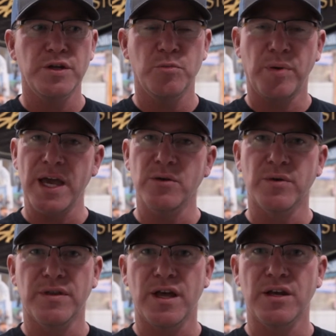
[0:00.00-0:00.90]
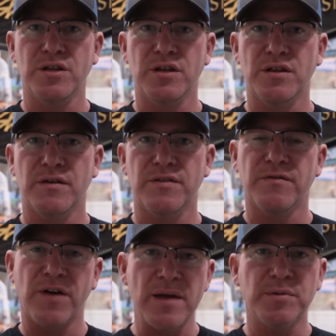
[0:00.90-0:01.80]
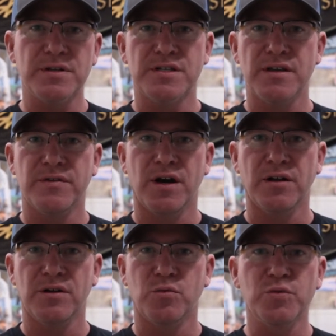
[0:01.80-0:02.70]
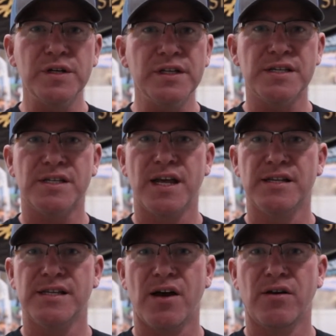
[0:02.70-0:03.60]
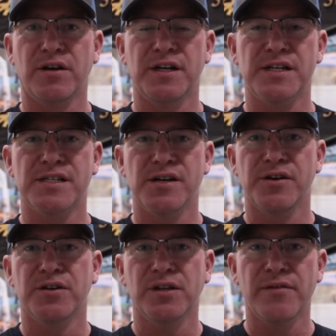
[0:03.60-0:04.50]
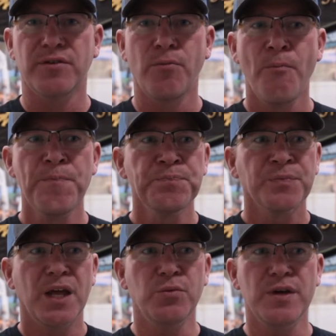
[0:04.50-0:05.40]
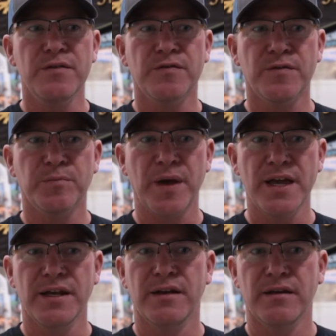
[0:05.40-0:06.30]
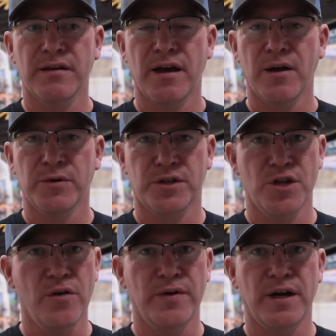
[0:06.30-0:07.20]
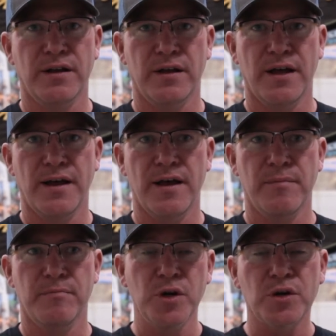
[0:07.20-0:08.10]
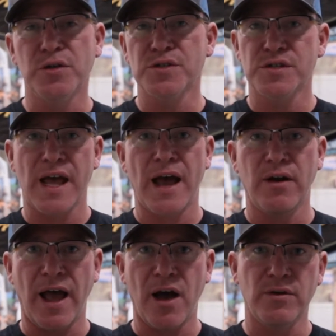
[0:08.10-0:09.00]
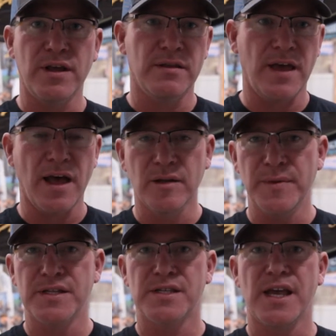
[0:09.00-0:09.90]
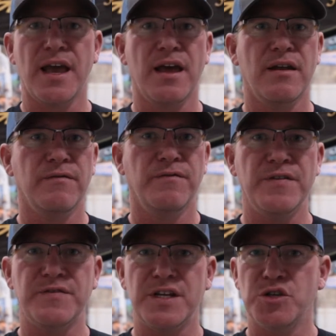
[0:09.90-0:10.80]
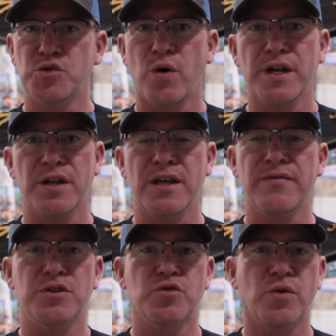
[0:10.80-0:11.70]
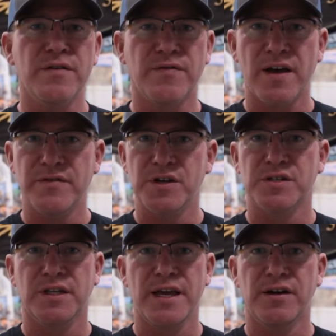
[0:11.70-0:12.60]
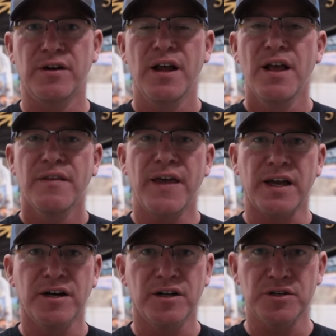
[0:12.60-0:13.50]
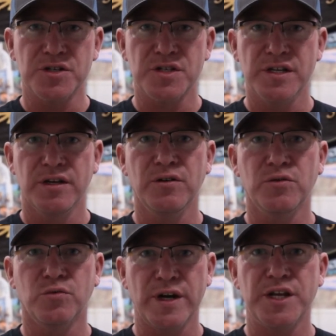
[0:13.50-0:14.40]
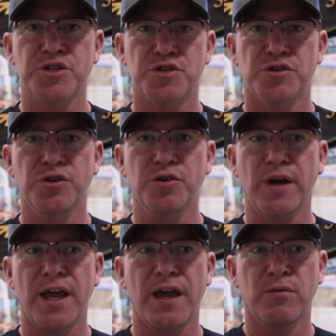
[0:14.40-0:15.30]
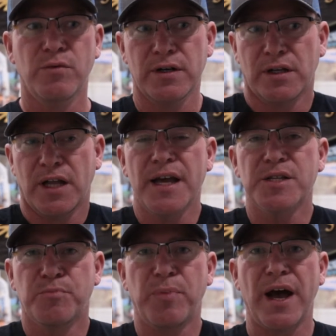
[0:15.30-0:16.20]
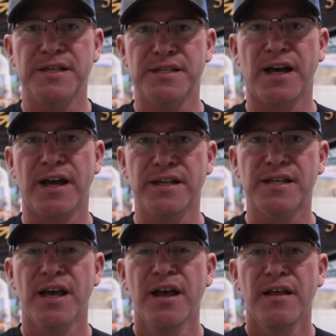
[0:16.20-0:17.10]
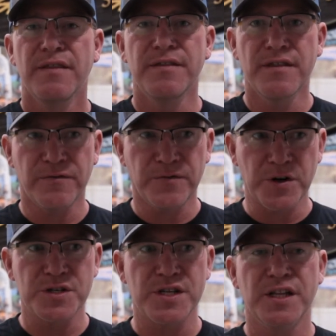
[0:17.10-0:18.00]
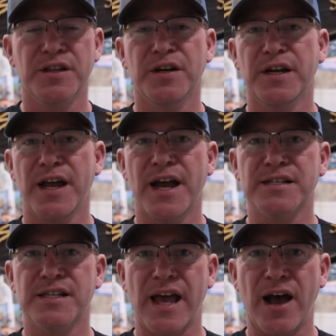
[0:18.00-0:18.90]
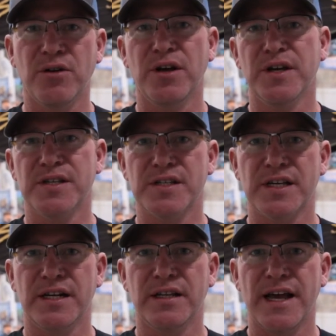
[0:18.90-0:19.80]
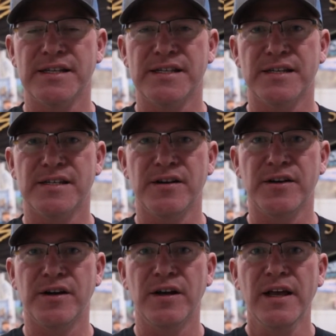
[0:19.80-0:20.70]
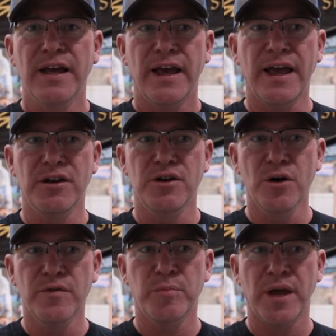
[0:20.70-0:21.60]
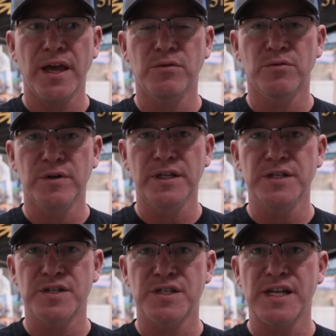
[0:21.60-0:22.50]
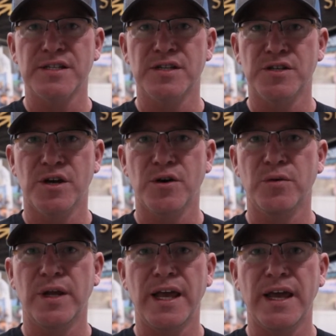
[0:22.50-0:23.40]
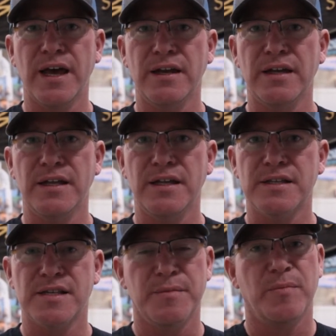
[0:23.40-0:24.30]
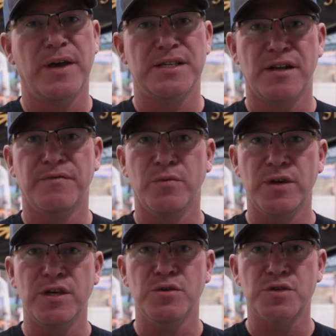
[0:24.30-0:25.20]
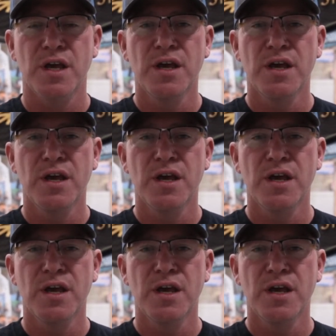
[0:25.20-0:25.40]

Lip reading: you paint with it, the vibrancy of color really stands out on an exterior level, and we've painted with Nova murals out in the elements, and 15, 20, even 25 years later, that color still rings true. And when clients buy signs, the first thing that they're going to ask is, how long is this going to last exterior? And Nova paint really just sets the tone, and it's some of the best stuff that we use.